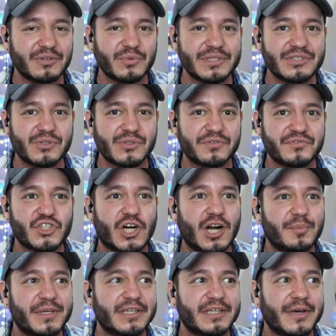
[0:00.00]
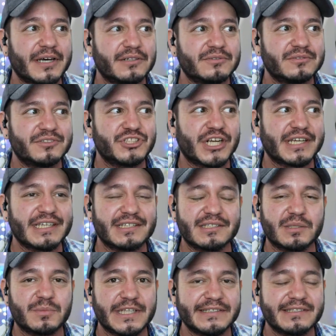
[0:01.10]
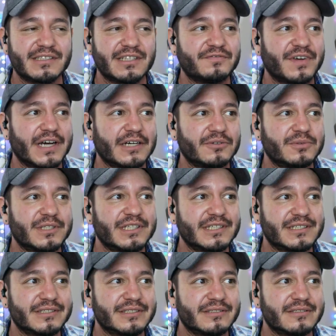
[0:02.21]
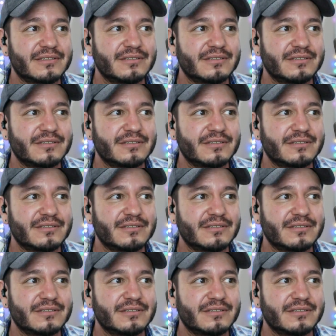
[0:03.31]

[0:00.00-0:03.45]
sort of charming about checking some of that stuff out is,